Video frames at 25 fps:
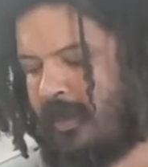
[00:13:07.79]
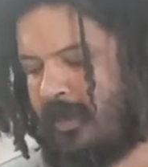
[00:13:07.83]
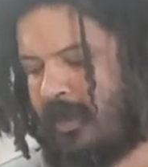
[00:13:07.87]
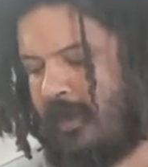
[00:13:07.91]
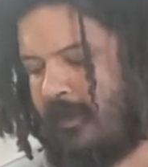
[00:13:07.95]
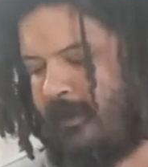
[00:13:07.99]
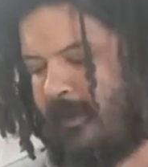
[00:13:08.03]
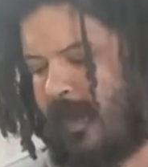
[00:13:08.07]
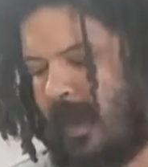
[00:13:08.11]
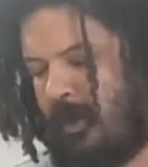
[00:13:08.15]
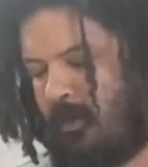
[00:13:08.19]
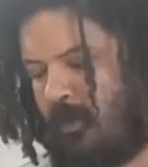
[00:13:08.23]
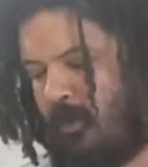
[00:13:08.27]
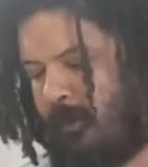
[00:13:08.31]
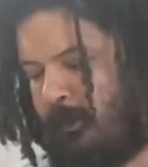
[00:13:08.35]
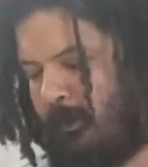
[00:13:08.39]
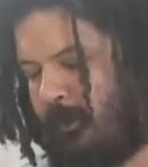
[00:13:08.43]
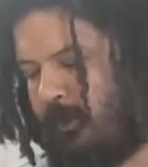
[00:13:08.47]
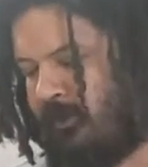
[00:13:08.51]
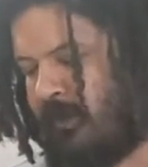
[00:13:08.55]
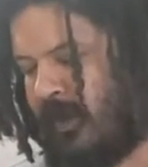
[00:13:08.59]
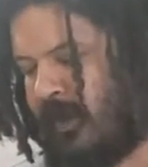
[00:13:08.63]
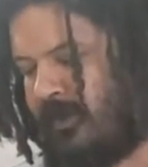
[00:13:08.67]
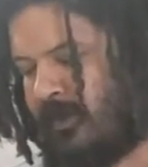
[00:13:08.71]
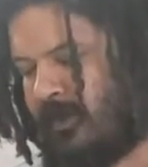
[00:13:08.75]
and that will
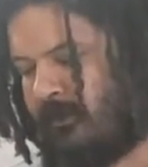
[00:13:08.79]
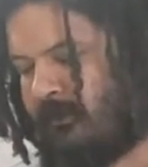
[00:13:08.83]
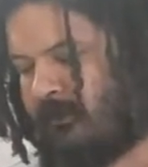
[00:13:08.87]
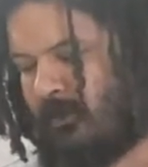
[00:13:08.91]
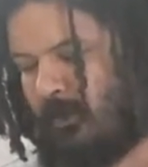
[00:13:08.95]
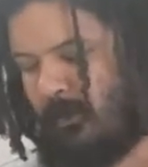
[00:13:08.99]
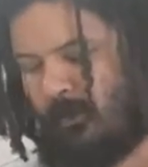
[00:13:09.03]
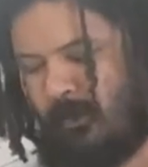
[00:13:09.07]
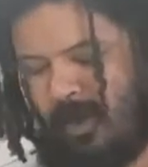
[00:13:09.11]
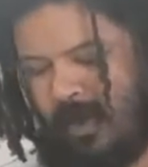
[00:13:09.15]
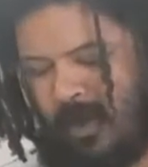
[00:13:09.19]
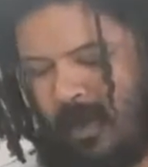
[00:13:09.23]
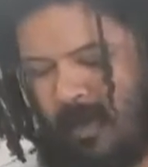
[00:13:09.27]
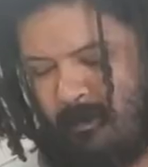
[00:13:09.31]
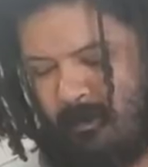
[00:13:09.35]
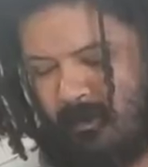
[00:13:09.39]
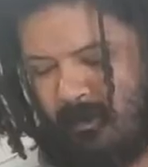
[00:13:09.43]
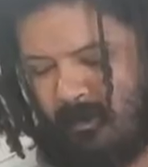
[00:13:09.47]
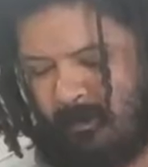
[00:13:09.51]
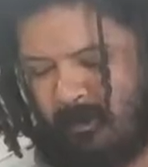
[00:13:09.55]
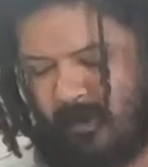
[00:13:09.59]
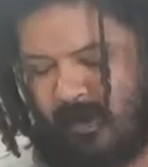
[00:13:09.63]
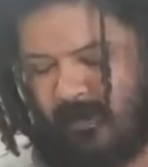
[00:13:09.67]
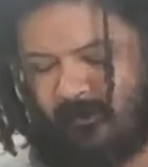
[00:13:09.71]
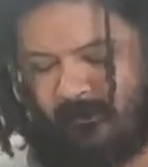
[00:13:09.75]
prevent them from being able to
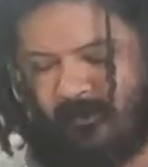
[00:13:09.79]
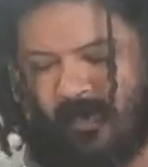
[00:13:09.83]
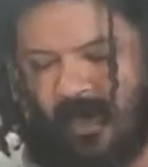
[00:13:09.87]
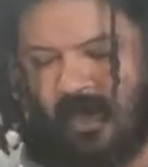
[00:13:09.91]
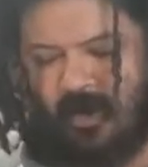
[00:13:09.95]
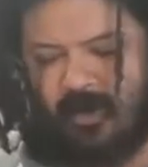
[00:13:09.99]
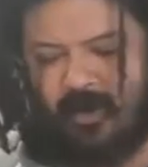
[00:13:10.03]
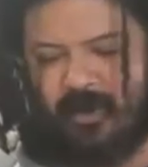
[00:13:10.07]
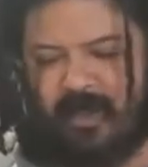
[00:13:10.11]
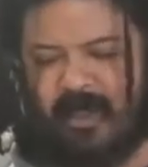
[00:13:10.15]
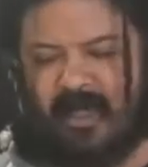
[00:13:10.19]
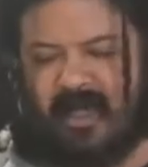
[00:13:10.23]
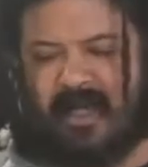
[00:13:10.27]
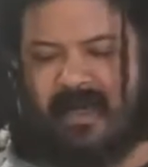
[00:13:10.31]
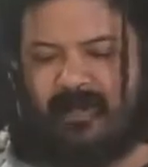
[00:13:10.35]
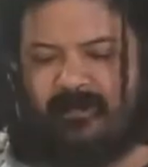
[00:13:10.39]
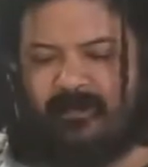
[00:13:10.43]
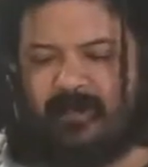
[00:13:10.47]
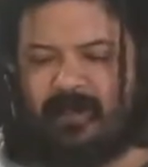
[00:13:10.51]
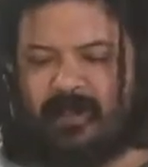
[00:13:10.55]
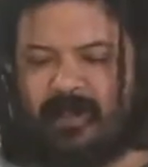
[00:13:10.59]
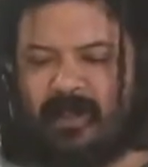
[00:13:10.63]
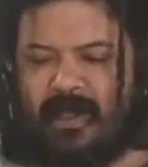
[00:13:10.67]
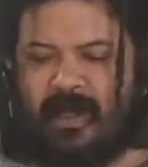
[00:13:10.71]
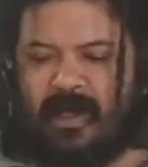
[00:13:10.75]
be fired
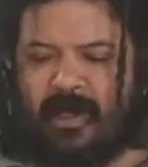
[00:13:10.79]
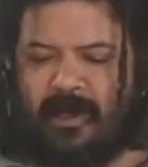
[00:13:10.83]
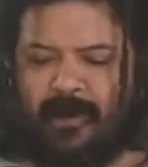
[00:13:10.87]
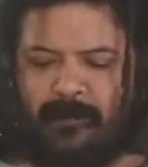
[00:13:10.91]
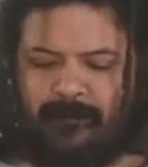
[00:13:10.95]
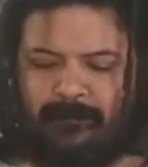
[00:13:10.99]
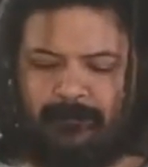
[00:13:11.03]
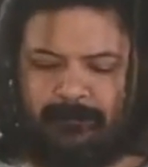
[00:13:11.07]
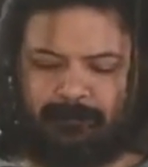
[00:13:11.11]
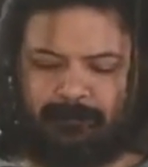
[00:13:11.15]
evenly.